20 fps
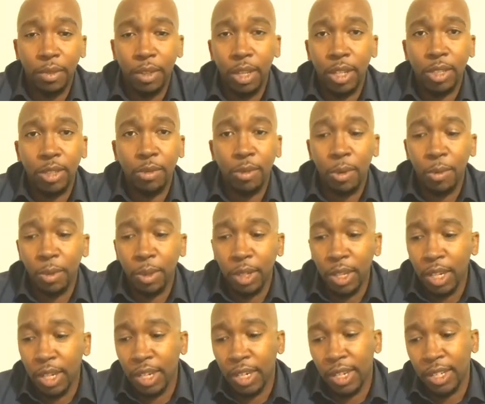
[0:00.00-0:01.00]
And so when we're
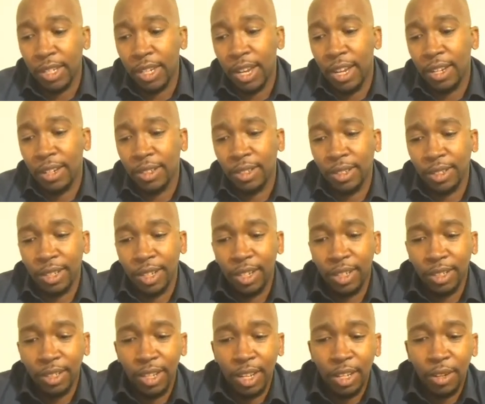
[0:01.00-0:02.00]
looking at that, it
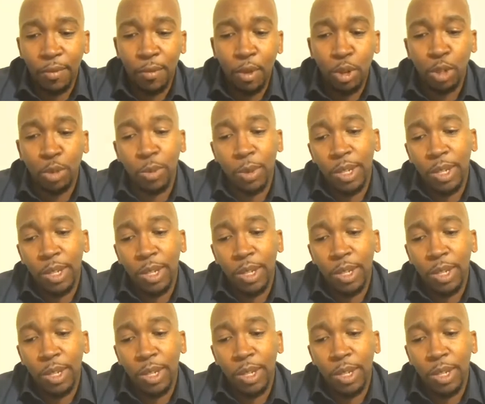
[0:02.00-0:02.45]
says that divorce